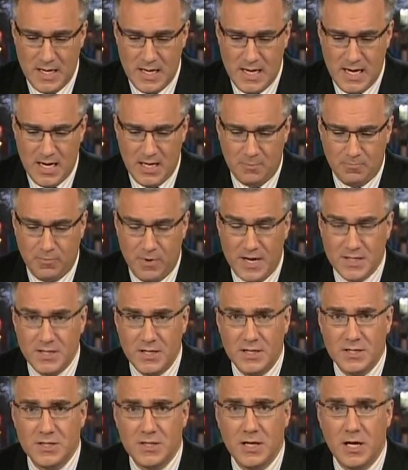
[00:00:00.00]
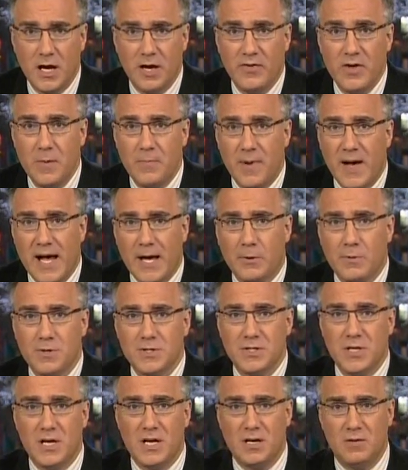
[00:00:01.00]
In a presidency of
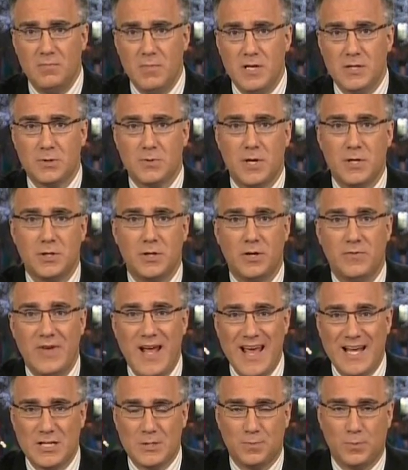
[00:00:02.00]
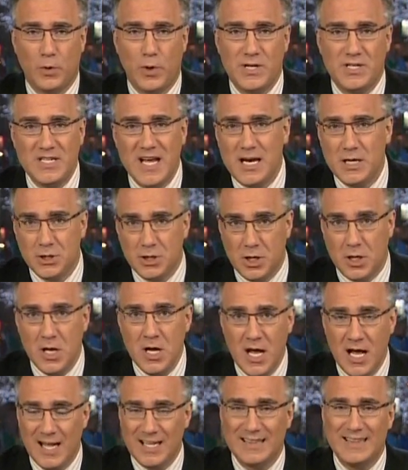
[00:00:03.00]
hypocrisy, an administration of exploitation,
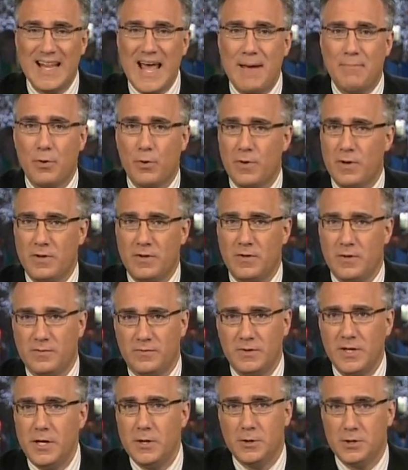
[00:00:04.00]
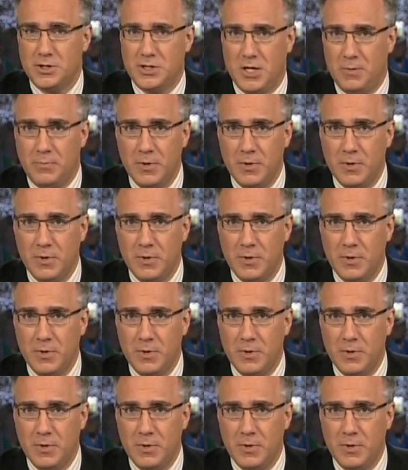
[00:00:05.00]
a labyrinth of leadership,